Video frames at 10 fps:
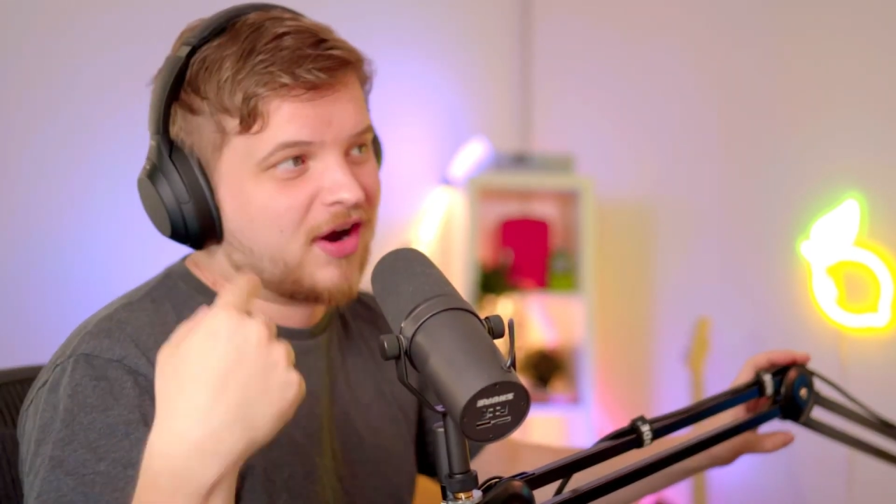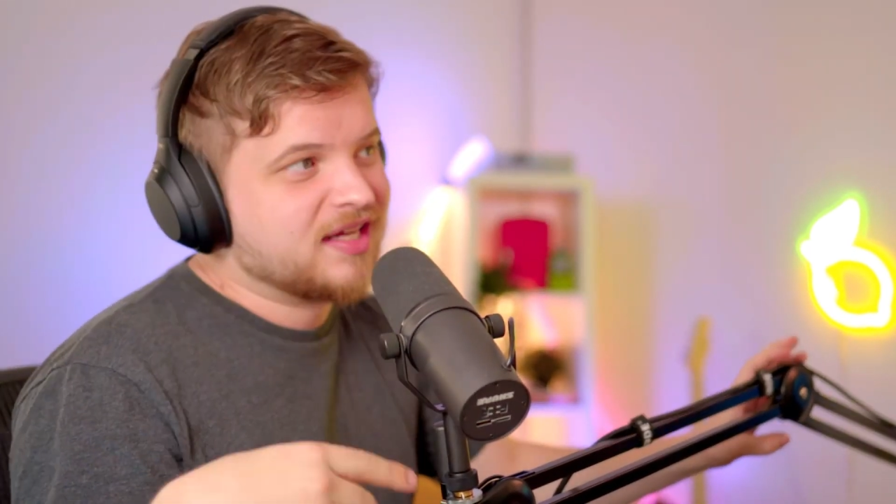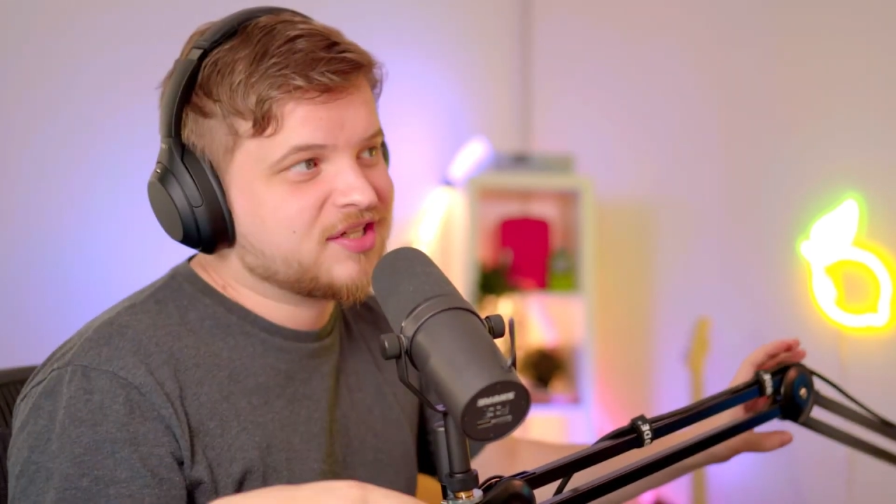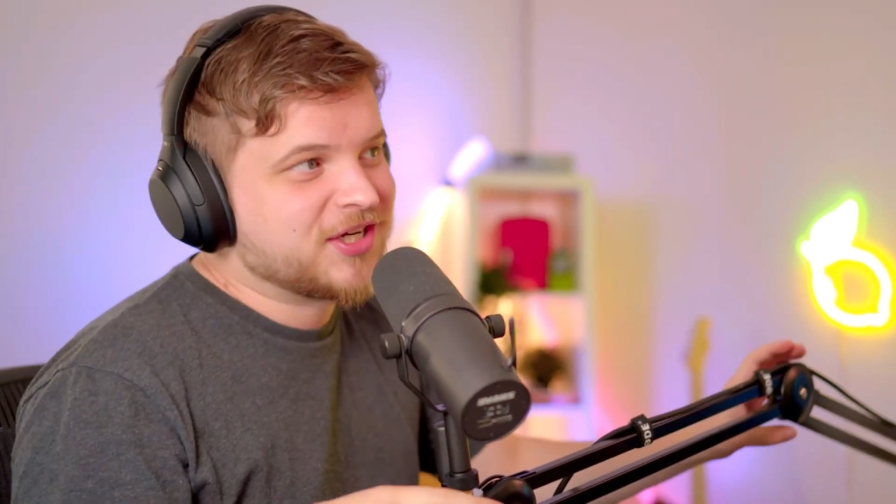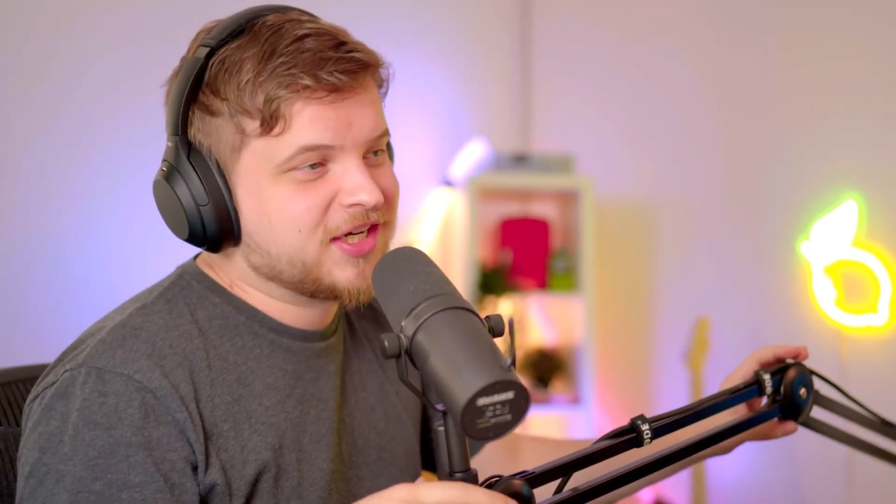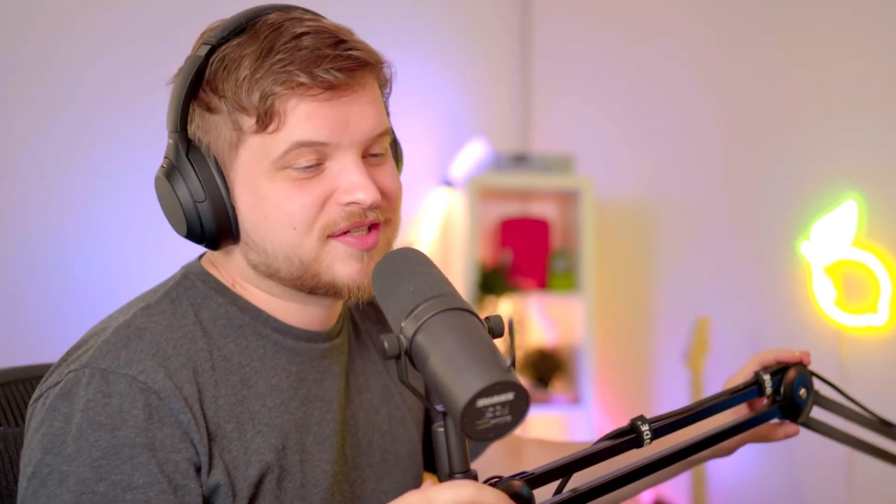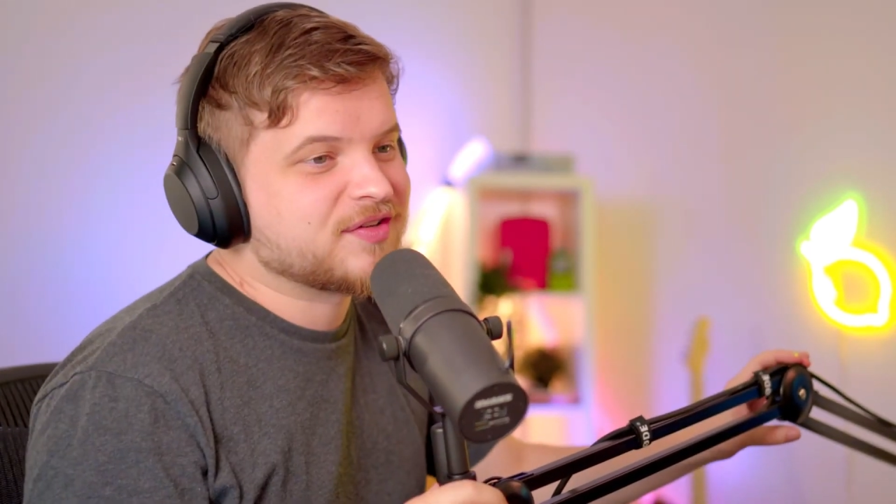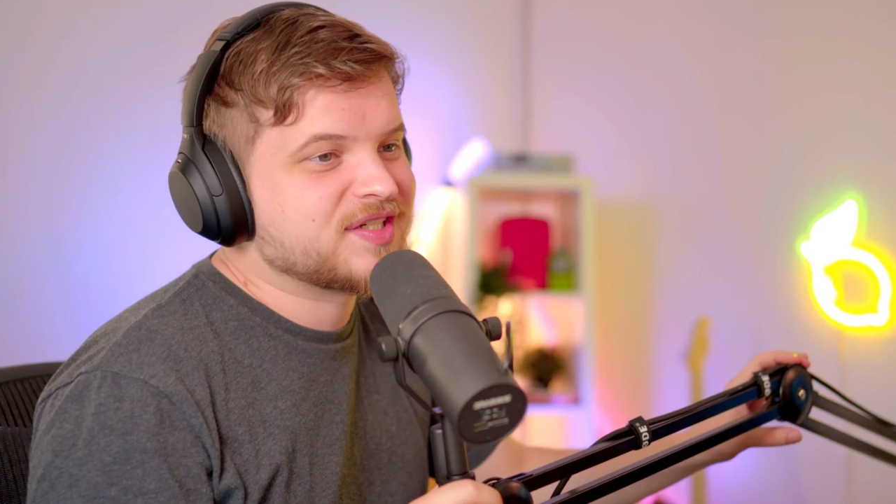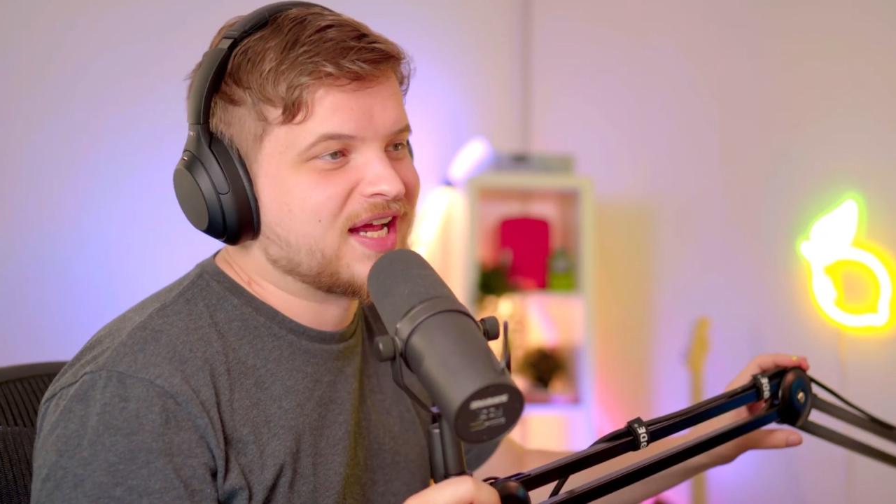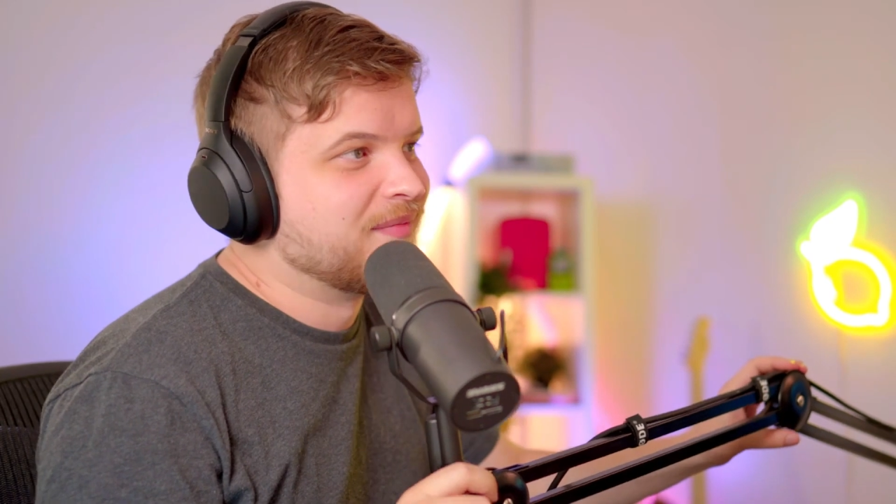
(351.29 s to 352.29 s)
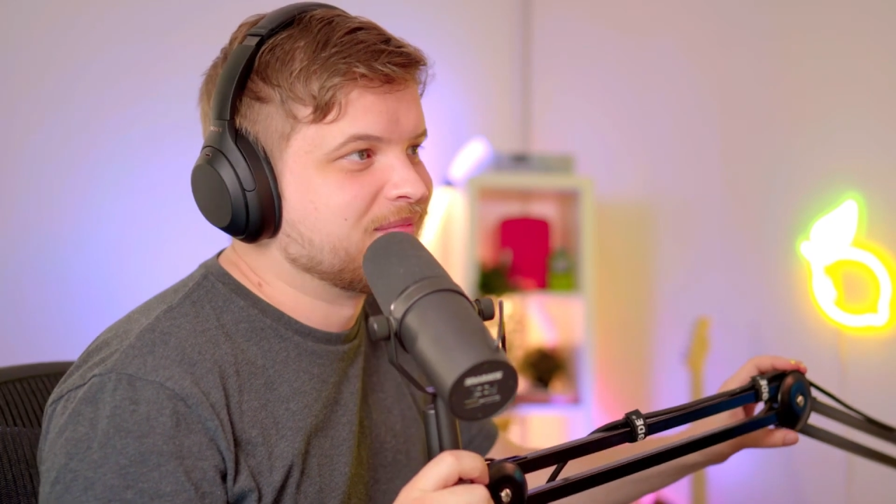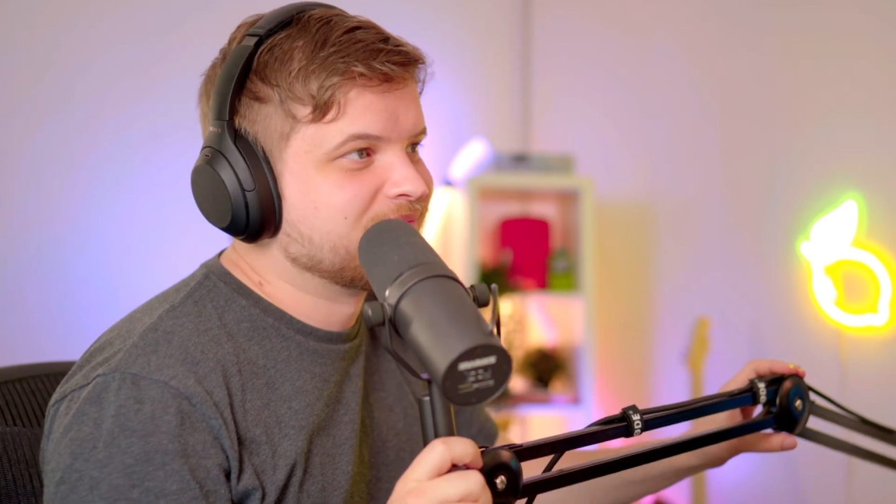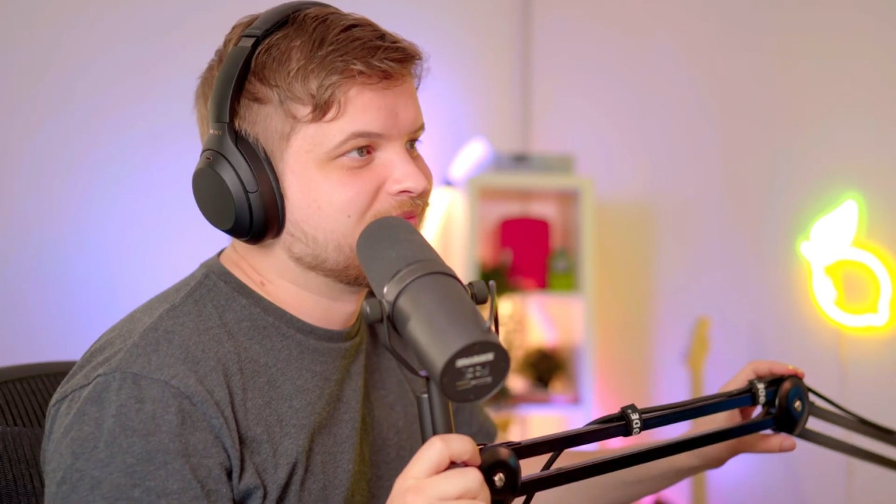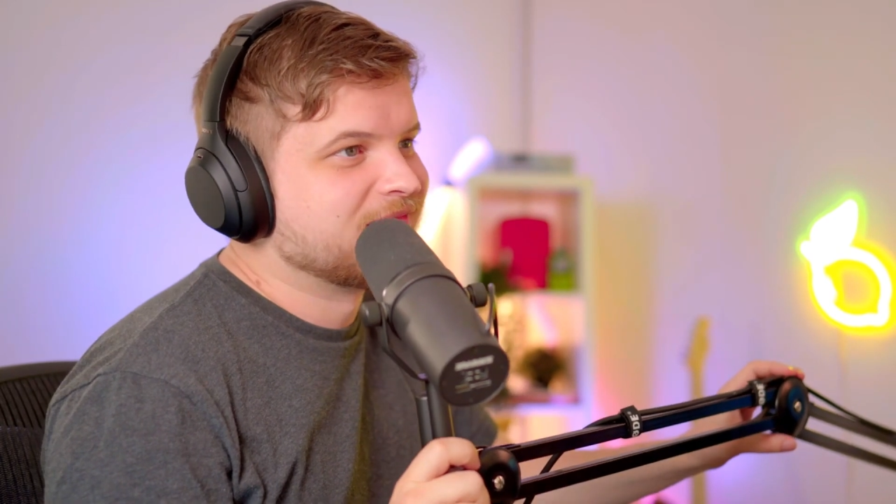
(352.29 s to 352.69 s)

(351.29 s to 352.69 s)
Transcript: eyes changes for some,